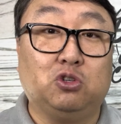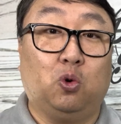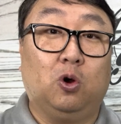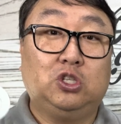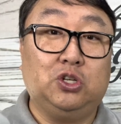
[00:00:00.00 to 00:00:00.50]

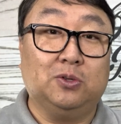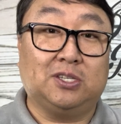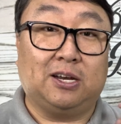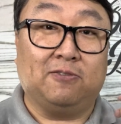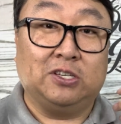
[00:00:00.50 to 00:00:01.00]
towards you
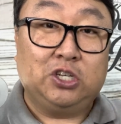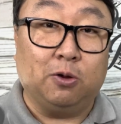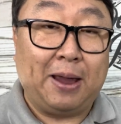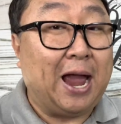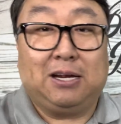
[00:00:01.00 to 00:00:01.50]
instead of into
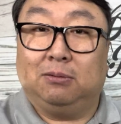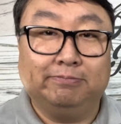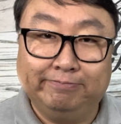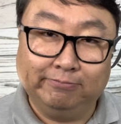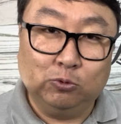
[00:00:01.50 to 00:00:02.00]
your back,
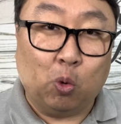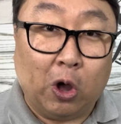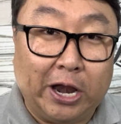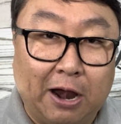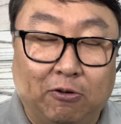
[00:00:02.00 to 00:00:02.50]

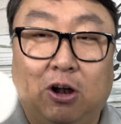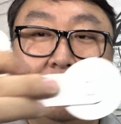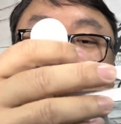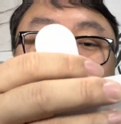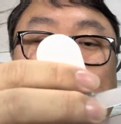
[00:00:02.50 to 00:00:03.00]
whatever.
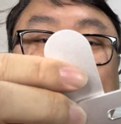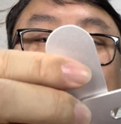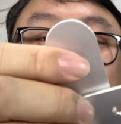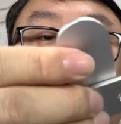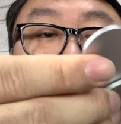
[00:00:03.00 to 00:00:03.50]

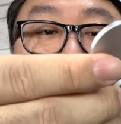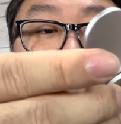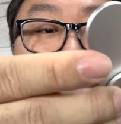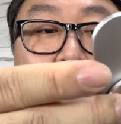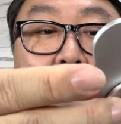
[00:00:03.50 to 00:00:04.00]
So
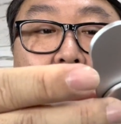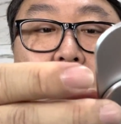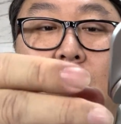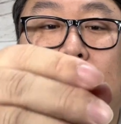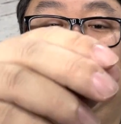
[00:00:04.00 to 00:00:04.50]
right now, all I'm